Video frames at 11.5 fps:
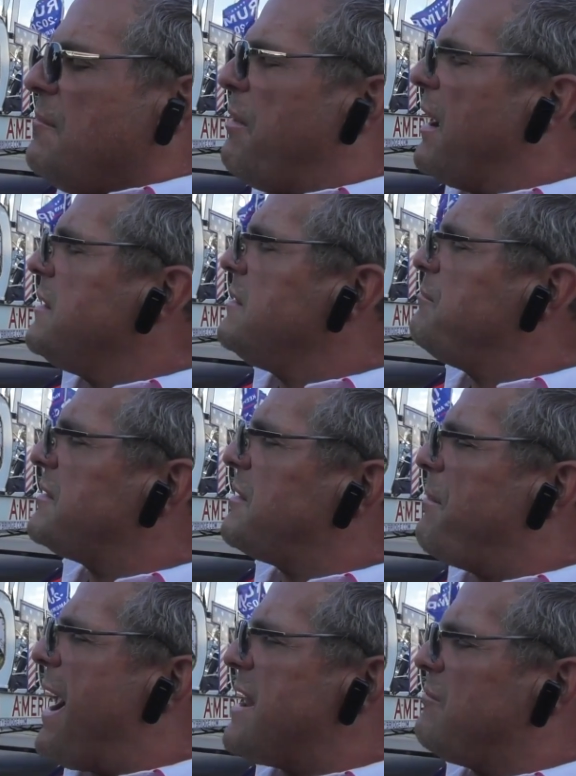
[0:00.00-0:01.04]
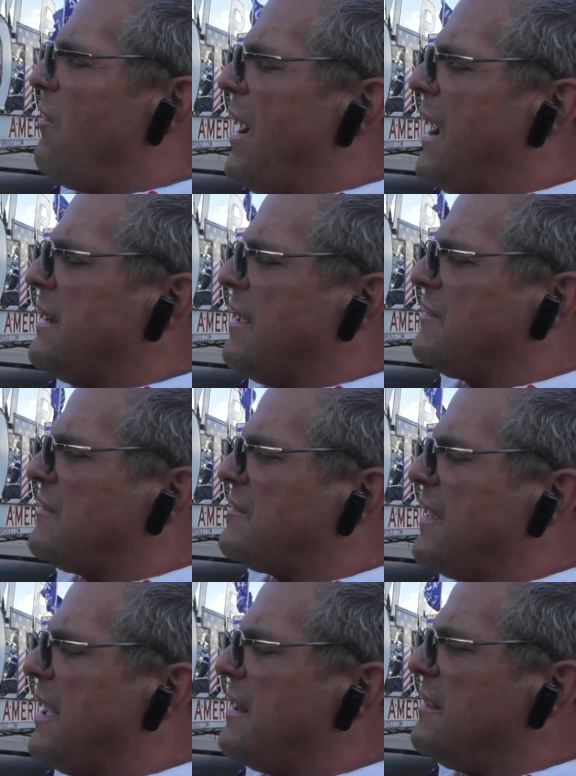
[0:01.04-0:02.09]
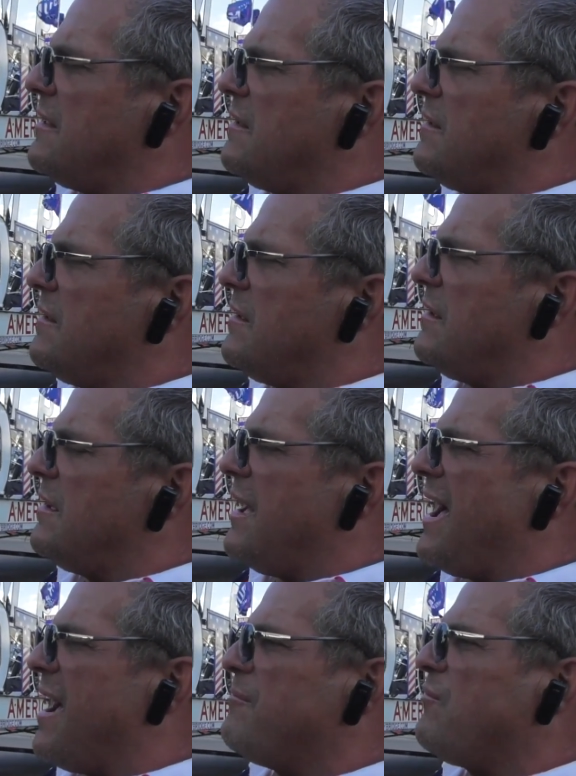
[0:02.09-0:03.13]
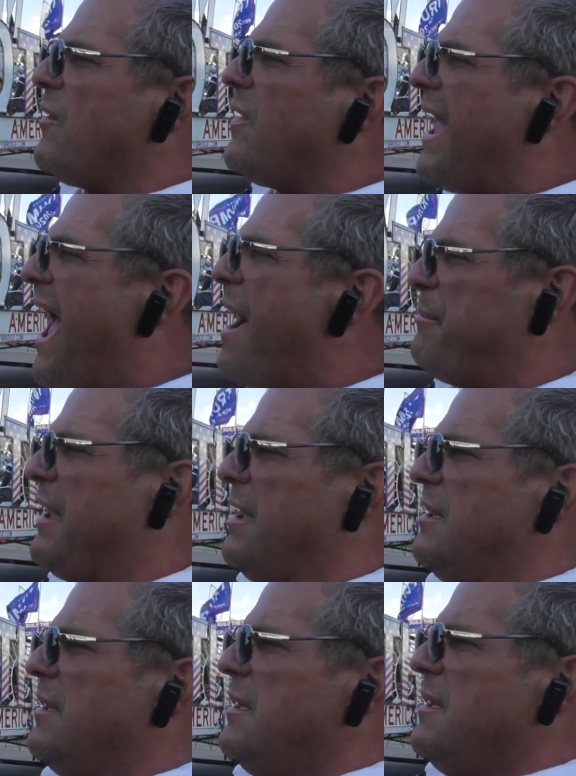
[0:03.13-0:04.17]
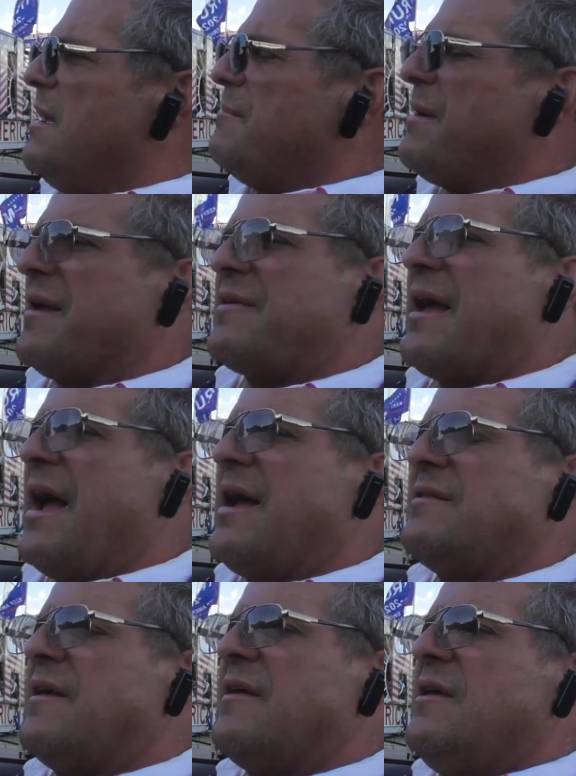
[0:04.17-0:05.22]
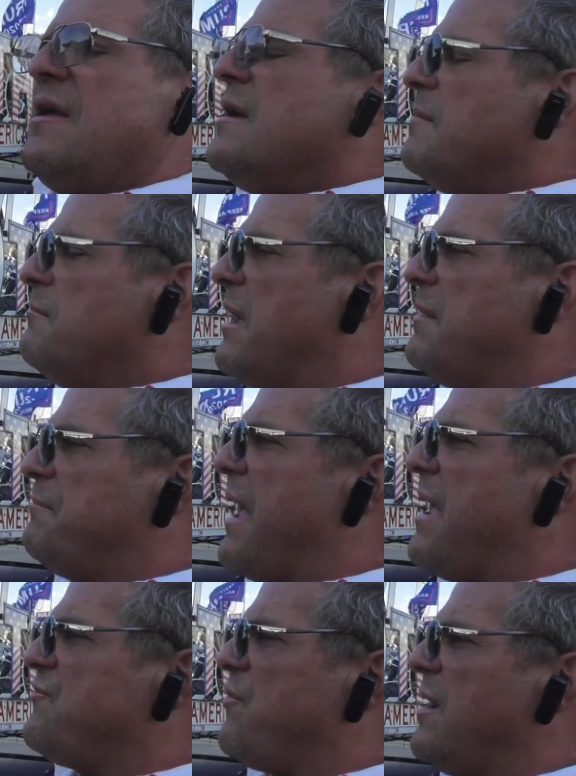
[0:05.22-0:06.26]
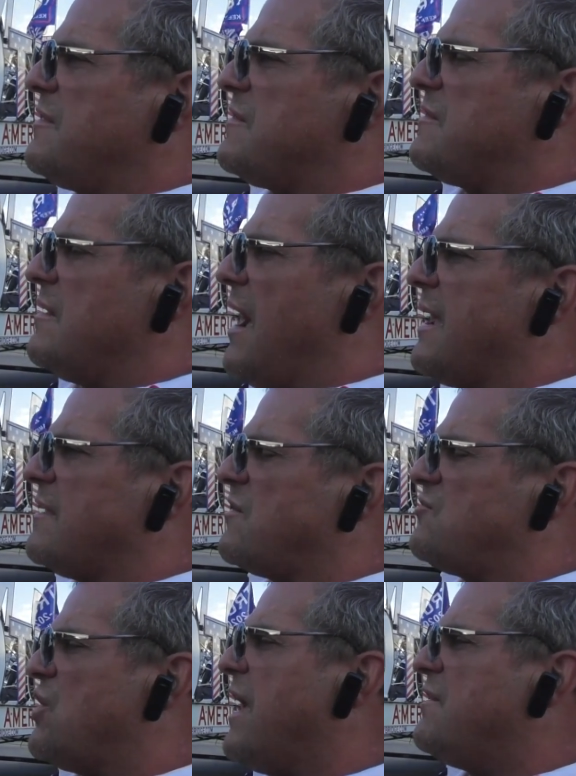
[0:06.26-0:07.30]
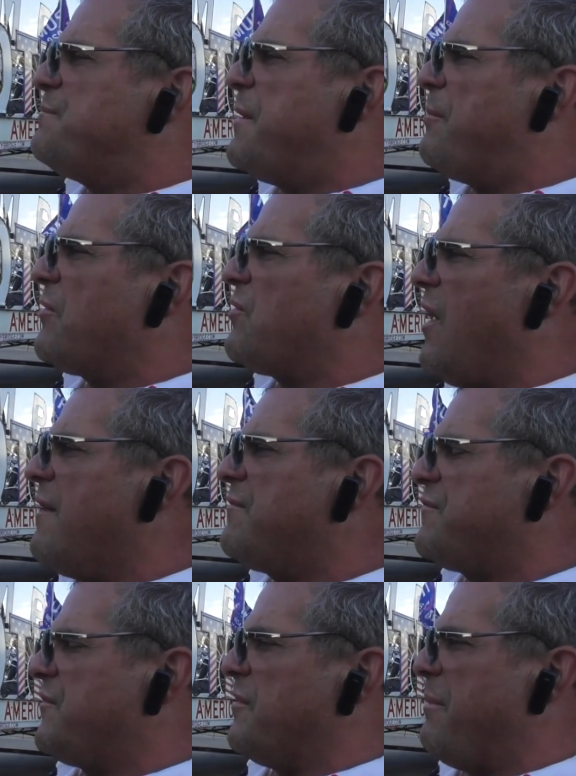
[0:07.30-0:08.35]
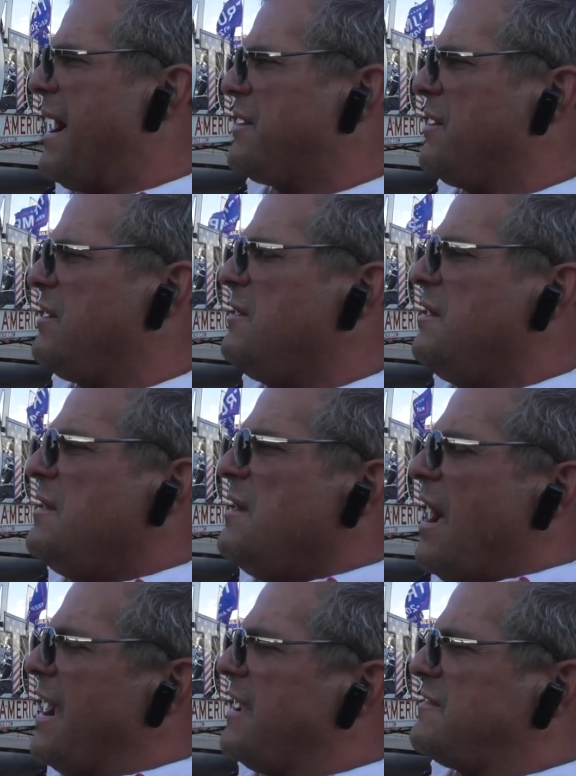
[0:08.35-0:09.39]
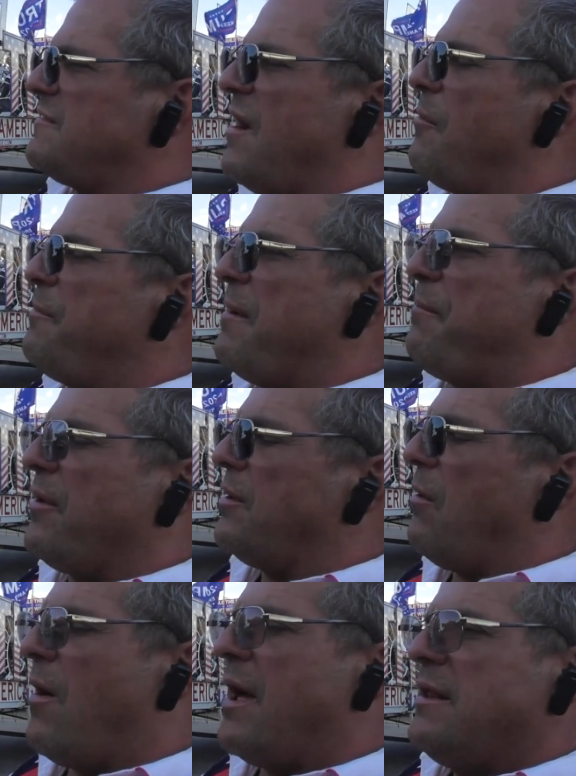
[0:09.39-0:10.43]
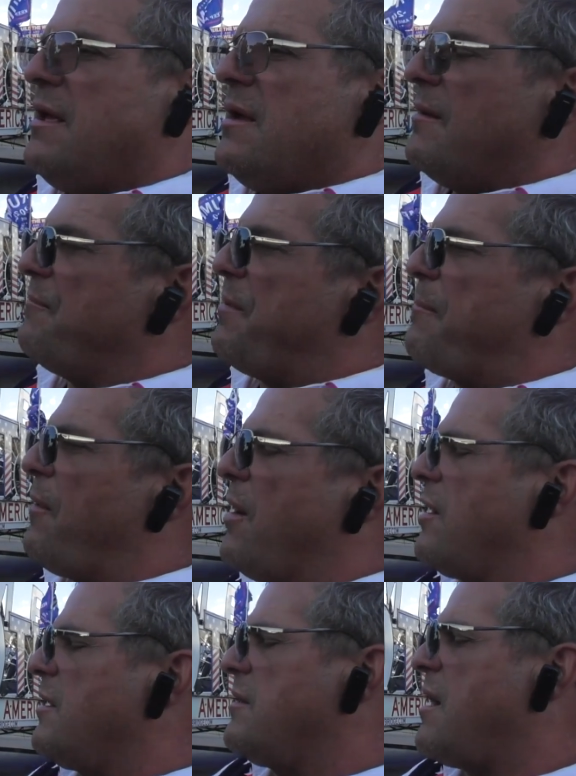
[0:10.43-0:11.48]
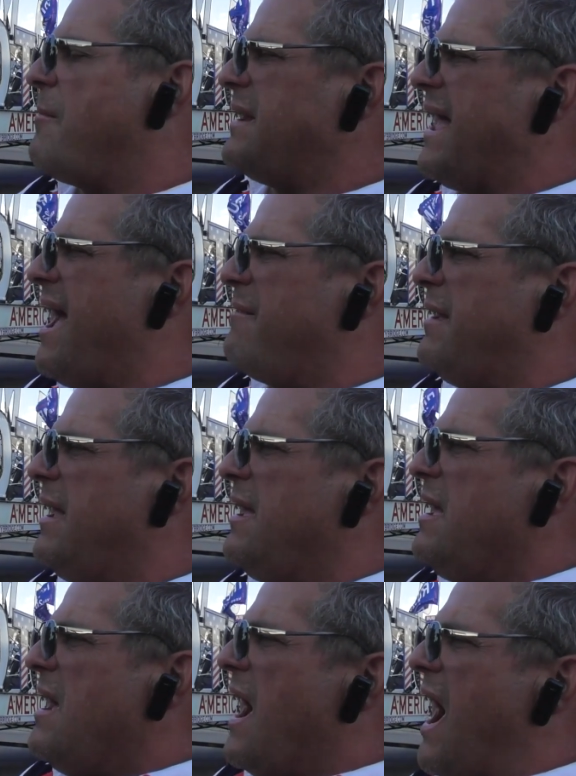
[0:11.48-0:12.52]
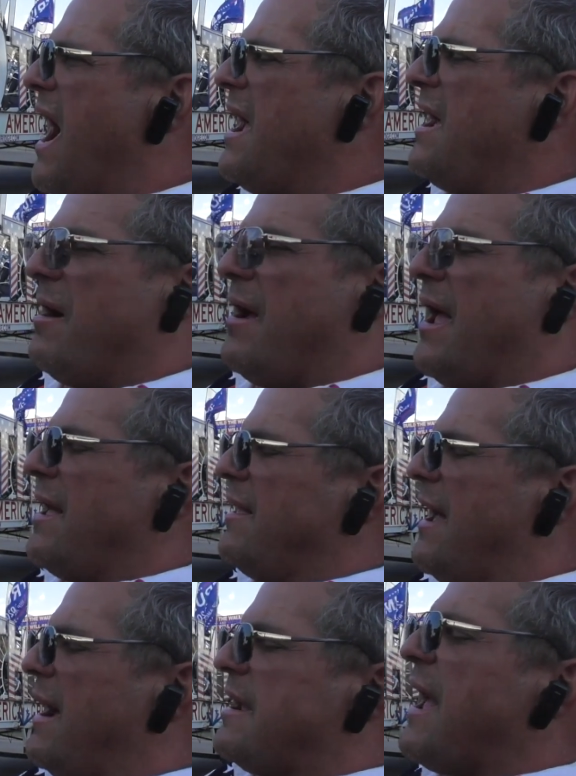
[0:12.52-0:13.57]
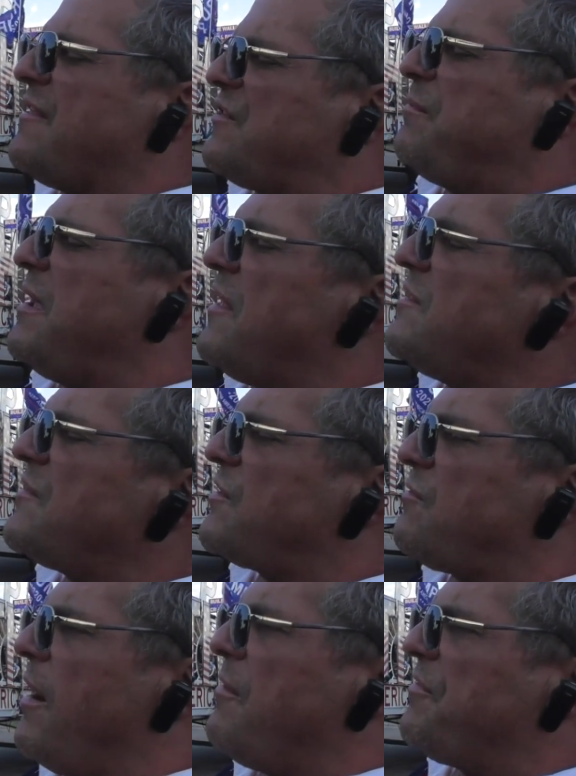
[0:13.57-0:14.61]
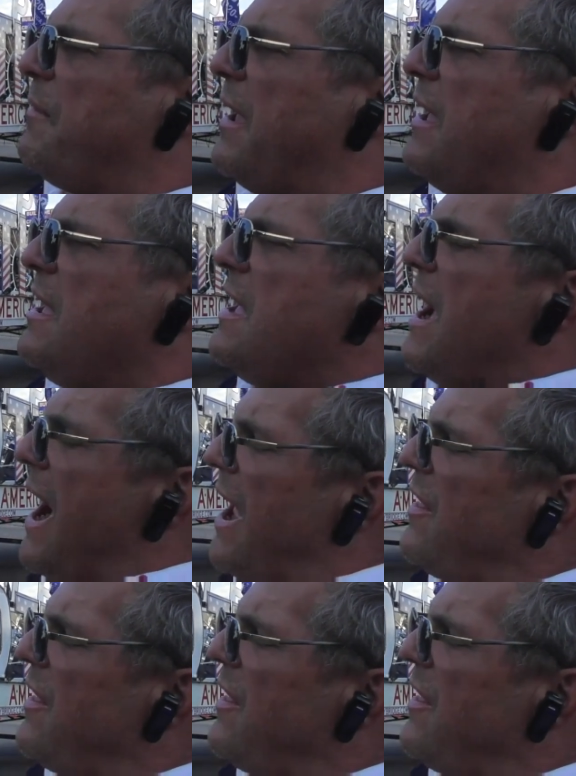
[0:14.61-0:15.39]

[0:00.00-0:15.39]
But the bottom line is that I'm really happy because I get to meet patriots. I get to change people's lives for the better. I get to tell people, you know what, when people are coming at me at dead speed, they disagree with me, I